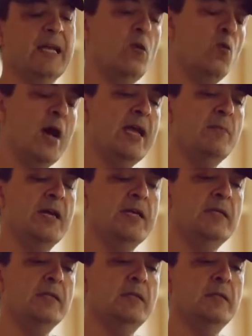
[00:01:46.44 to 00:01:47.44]
Now, why am
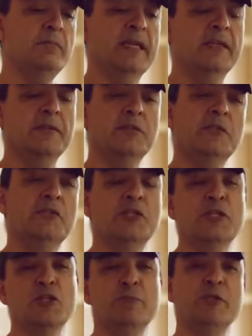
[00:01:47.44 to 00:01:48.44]
I making this
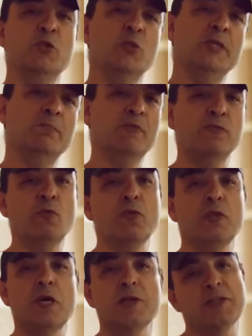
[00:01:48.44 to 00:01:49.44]
distinction between
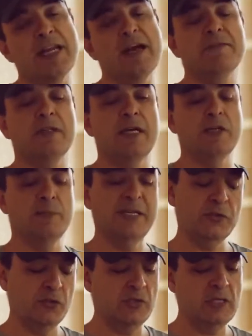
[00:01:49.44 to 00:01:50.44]
before the loss and after the loss?
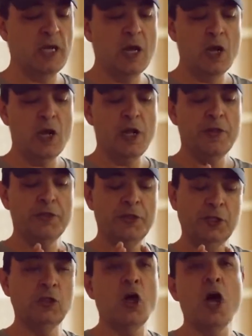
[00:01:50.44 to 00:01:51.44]
Because you see,
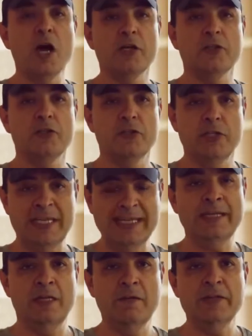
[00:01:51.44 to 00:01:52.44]
the loss
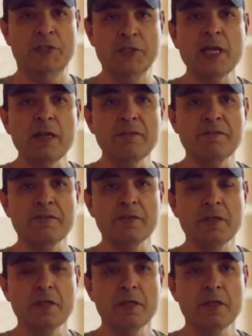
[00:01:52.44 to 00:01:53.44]
in and of
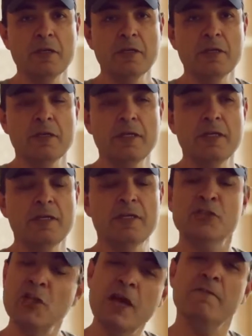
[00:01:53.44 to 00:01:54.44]
itself
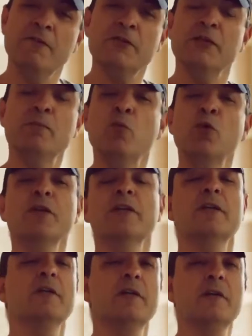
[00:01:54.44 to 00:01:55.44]
is not very
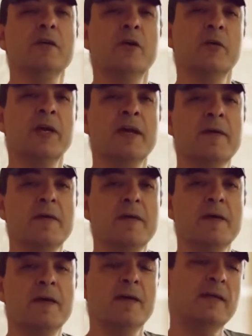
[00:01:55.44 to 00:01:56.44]
important, okay?
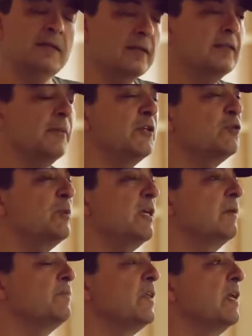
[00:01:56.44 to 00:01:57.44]
Let me
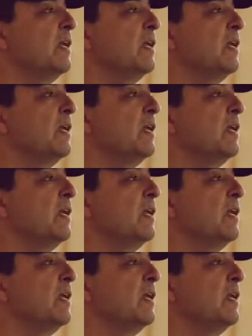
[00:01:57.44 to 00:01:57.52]
explain.